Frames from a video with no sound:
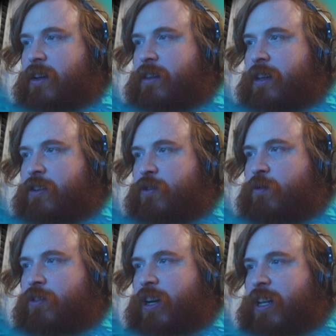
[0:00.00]
Then just
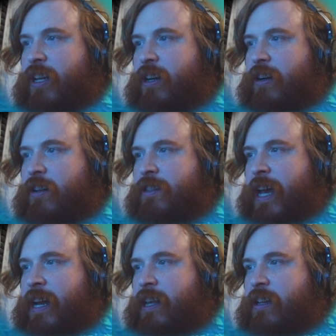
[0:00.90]
one right here. Is
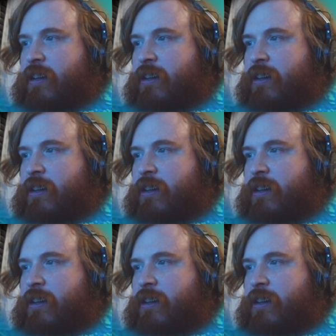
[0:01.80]
that it?